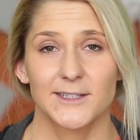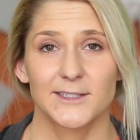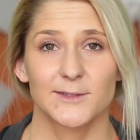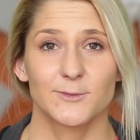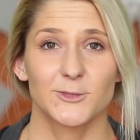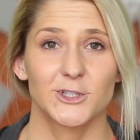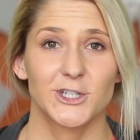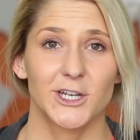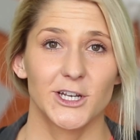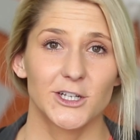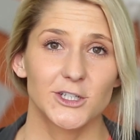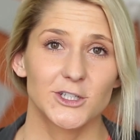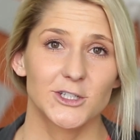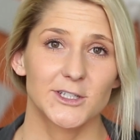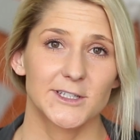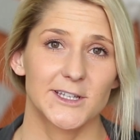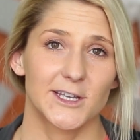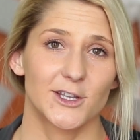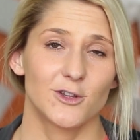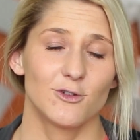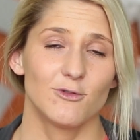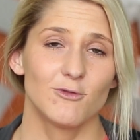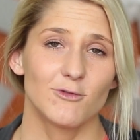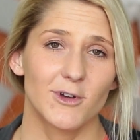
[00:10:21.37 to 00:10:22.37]
Some changes
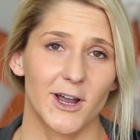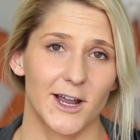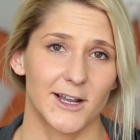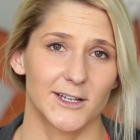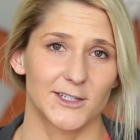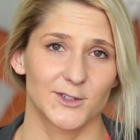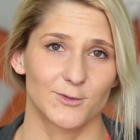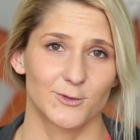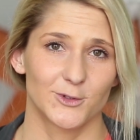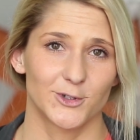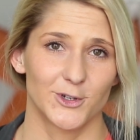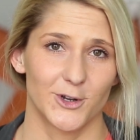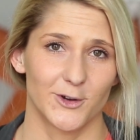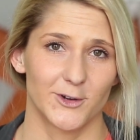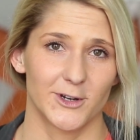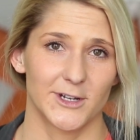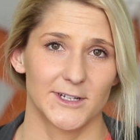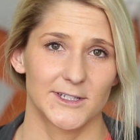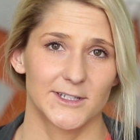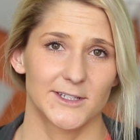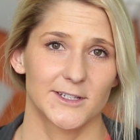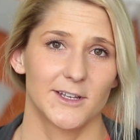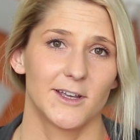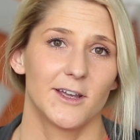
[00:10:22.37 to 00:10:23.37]
that you guys will
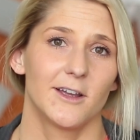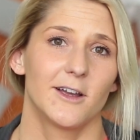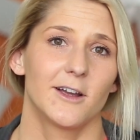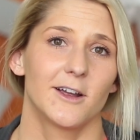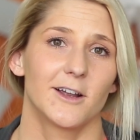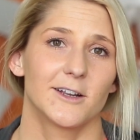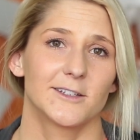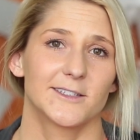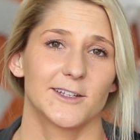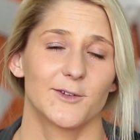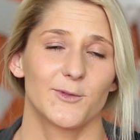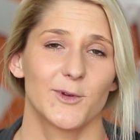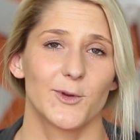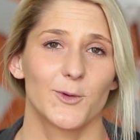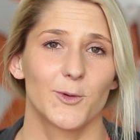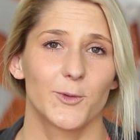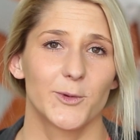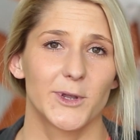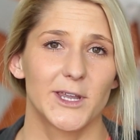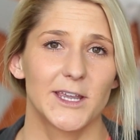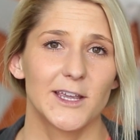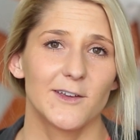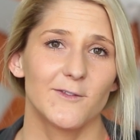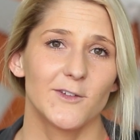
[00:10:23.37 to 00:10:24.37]
notice is that we
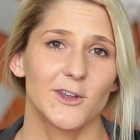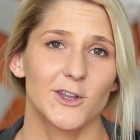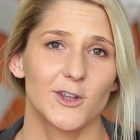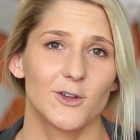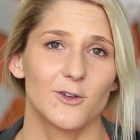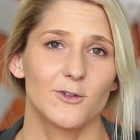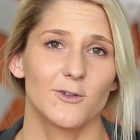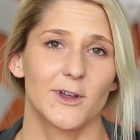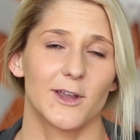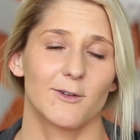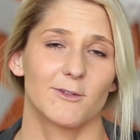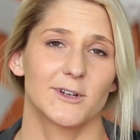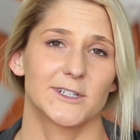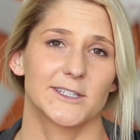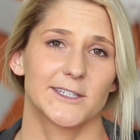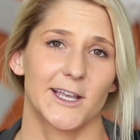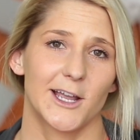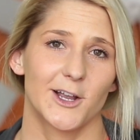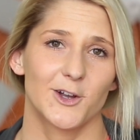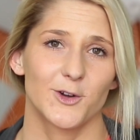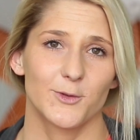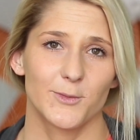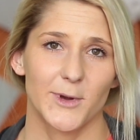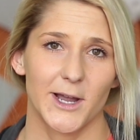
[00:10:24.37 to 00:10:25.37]
will be giving you a
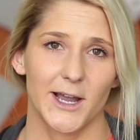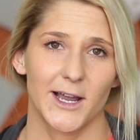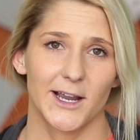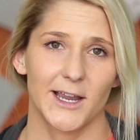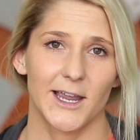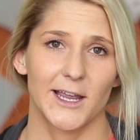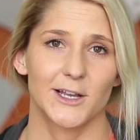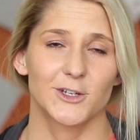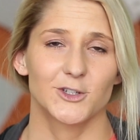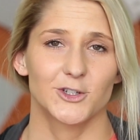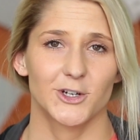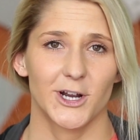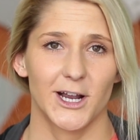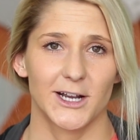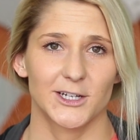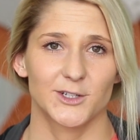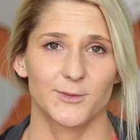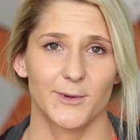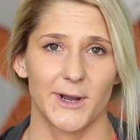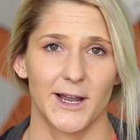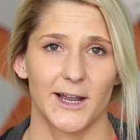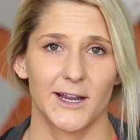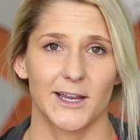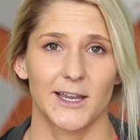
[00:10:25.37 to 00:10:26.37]
recycle bag and
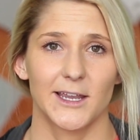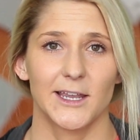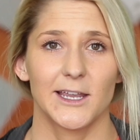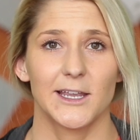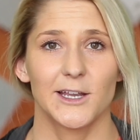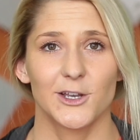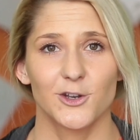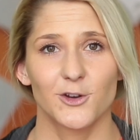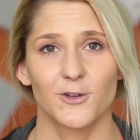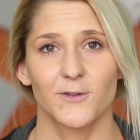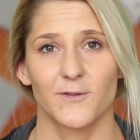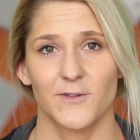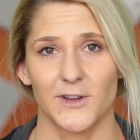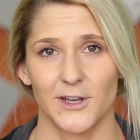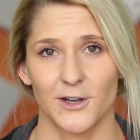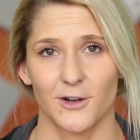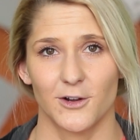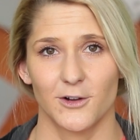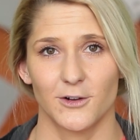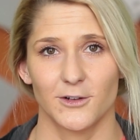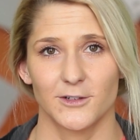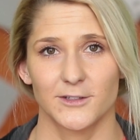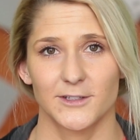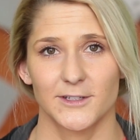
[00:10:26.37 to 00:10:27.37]
trash bag in your
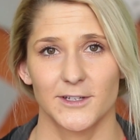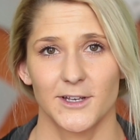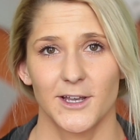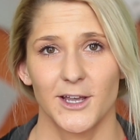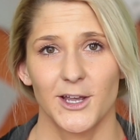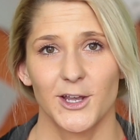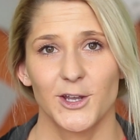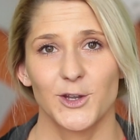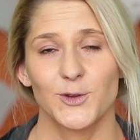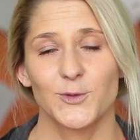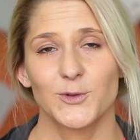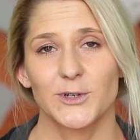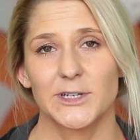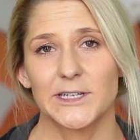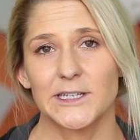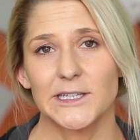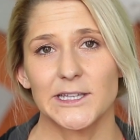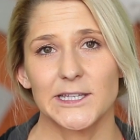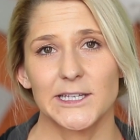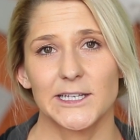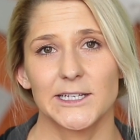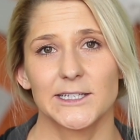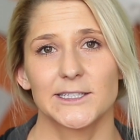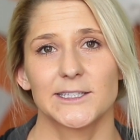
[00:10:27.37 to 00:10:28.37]
vehicles. You will
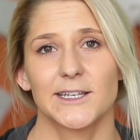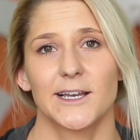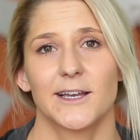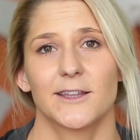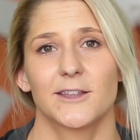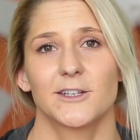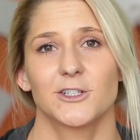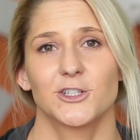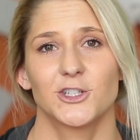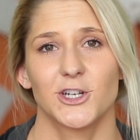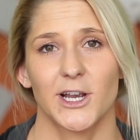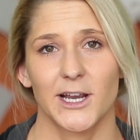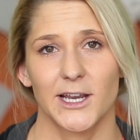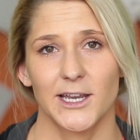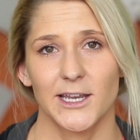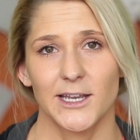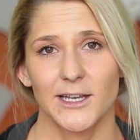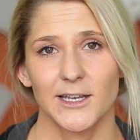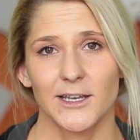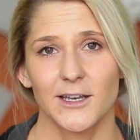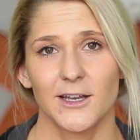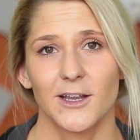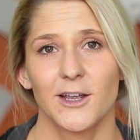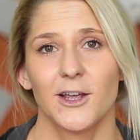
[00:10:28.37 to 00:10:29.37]
get these at the
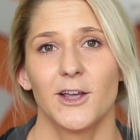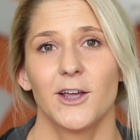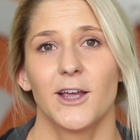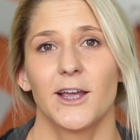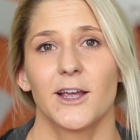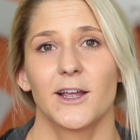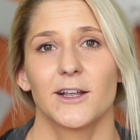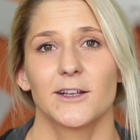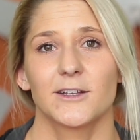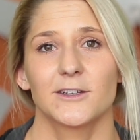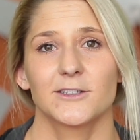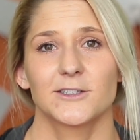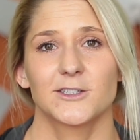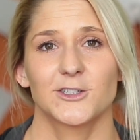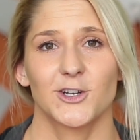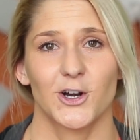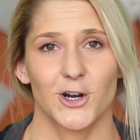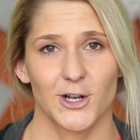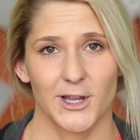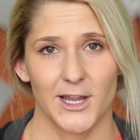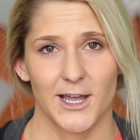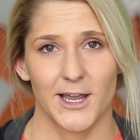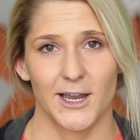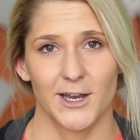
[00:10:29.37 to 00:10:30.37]
check-in,
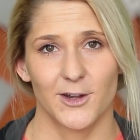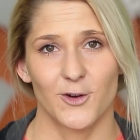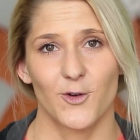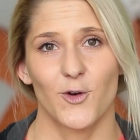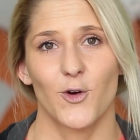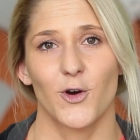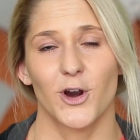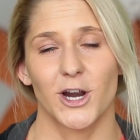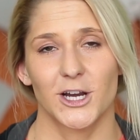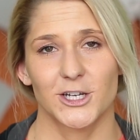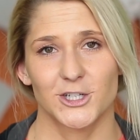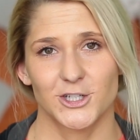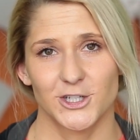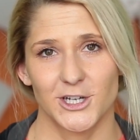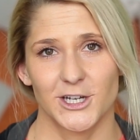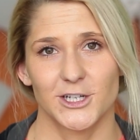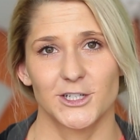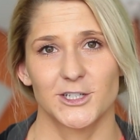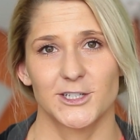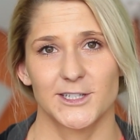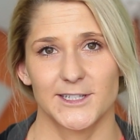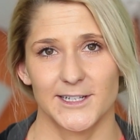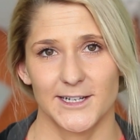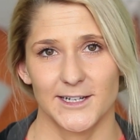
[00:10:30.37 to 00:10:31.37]
start line, or
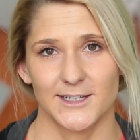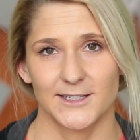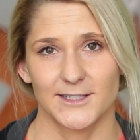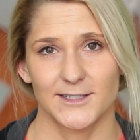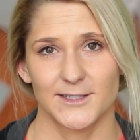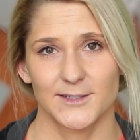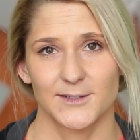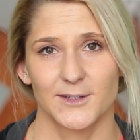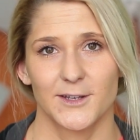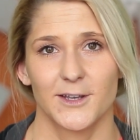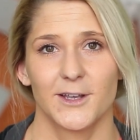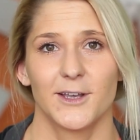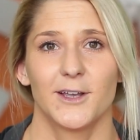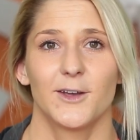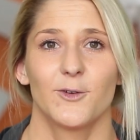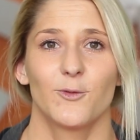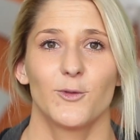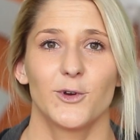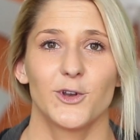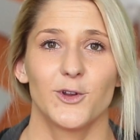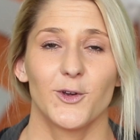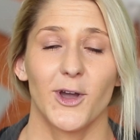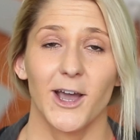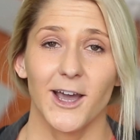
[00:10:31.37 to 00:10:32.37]
exchange 6.
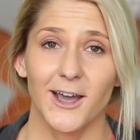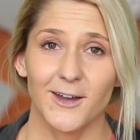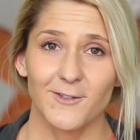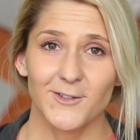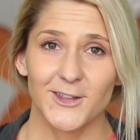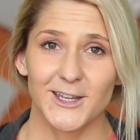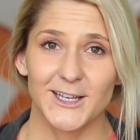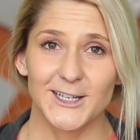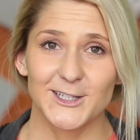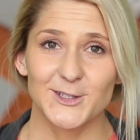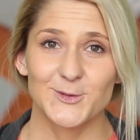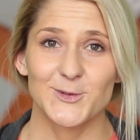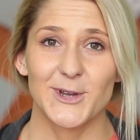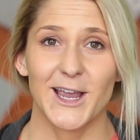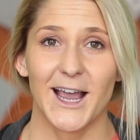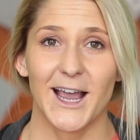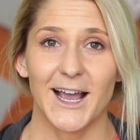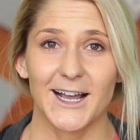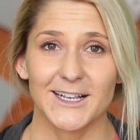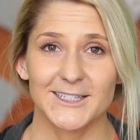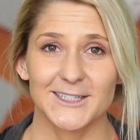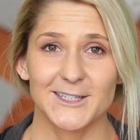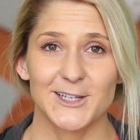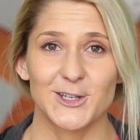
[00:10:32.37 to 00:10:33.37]
When you have these, we
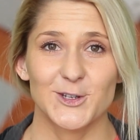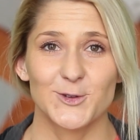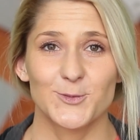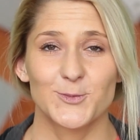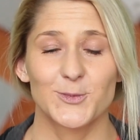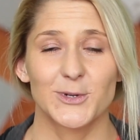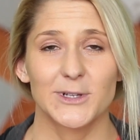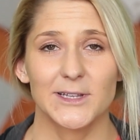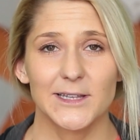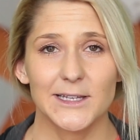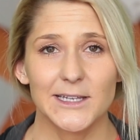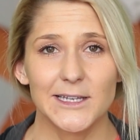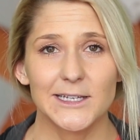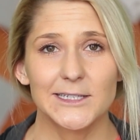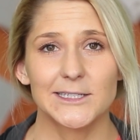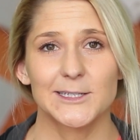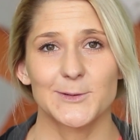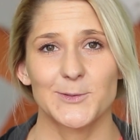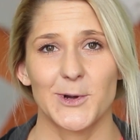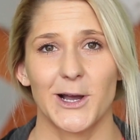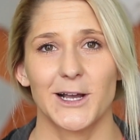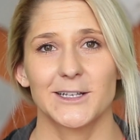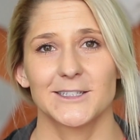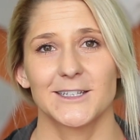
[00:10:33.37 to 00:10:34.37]
ask that you please
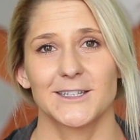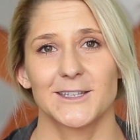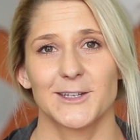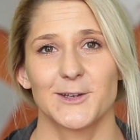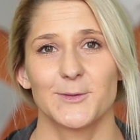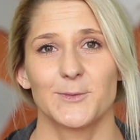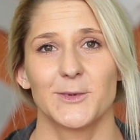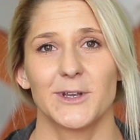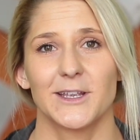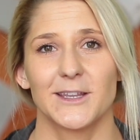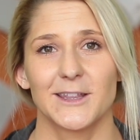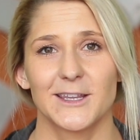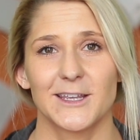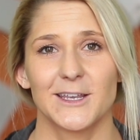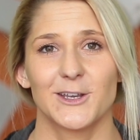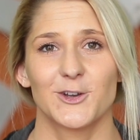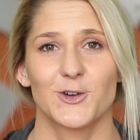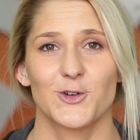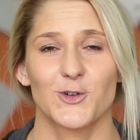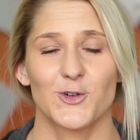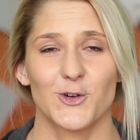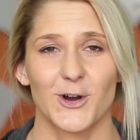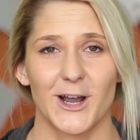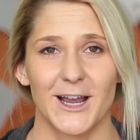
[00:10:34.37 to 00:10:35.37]
deposit them in the
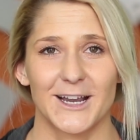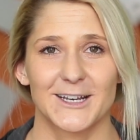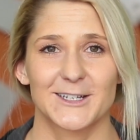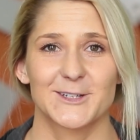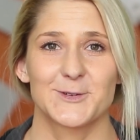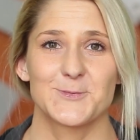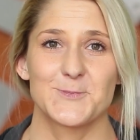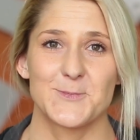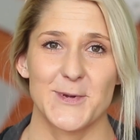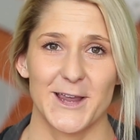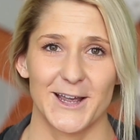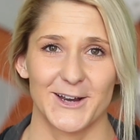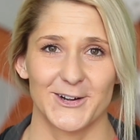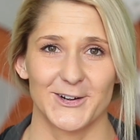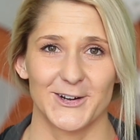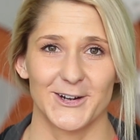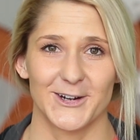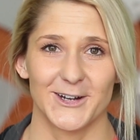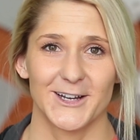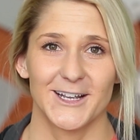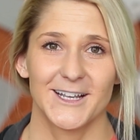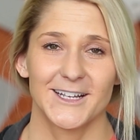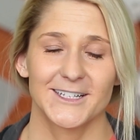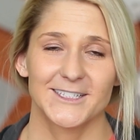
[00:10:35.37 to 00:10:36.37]
correct
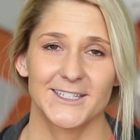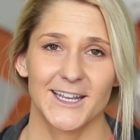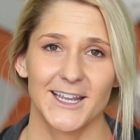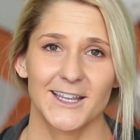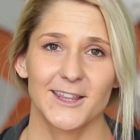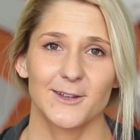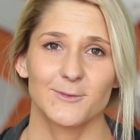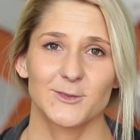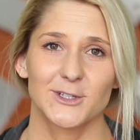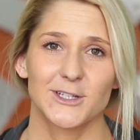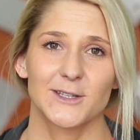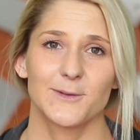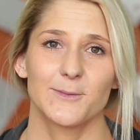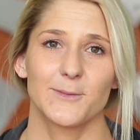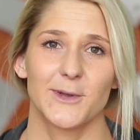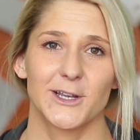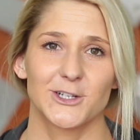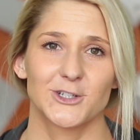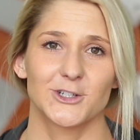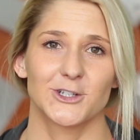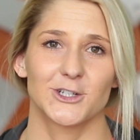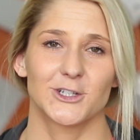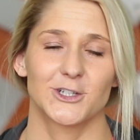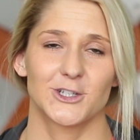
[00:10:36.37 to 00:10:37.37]
manner. Take them to the
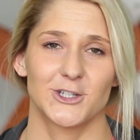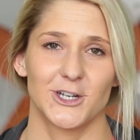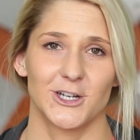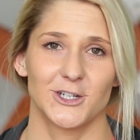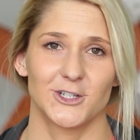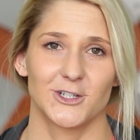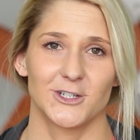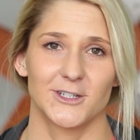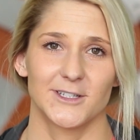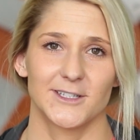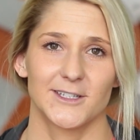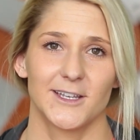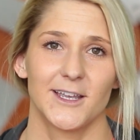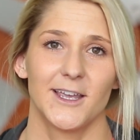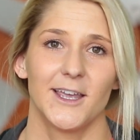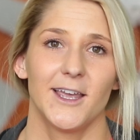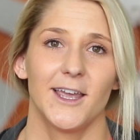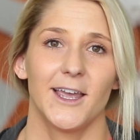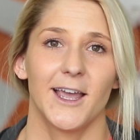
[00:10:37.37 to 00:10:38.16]
major exchanges.